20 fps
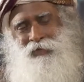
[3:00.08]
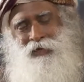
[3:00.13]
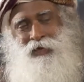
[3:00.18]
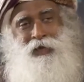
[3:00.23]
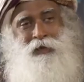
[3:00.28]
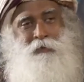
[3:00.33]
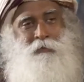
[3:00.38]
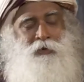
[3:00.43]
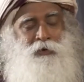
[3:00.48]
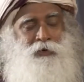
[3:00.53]

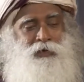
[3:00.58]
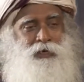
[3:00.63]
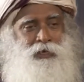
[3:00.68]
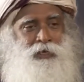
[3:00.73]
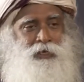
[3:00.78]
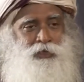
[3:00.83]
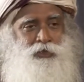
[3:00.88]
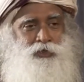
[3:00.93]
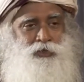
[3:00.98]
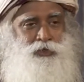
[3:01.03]
I'm
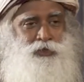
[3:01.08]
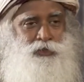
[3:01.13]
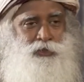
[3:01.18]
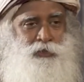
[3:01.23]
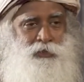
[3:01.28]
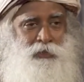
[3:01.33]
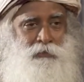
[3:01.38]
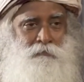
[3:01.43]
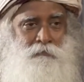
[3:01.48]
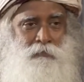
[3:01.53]
only
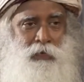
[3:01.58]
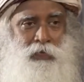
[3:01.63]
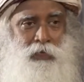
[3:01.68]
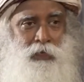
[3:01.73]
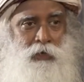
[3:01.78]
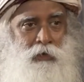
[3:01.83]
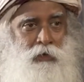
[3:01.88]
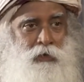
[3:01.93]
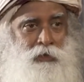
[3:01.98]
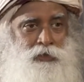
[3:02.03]
interested in
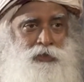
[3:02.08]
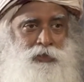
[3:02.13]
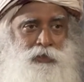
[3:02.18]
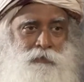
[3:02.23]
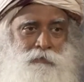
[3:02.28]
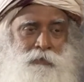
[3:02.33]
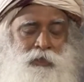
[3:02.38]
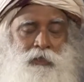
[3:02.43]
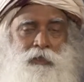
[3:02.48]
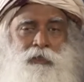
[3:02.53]

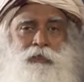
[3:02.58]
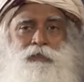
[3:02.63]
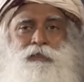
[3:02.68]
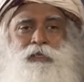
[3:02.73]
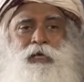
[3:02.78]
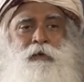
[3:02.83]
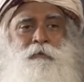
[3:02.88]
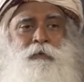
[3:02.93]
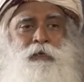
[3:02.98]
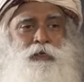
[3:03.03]
biology,
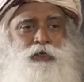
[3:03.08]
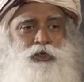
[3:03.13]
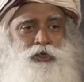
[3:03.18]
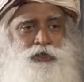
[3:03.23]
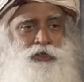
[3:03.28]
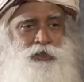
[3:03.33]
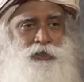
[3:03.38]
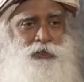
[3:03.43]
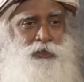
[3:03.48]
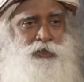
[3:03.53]
means I'm
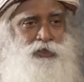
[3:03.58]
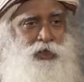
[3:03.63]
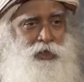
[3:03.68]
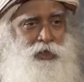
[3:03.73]
interested in the